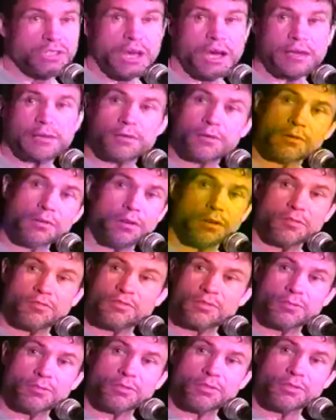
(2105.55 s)
not good enough
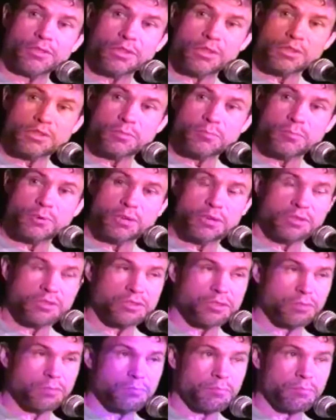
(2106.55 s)
to release because the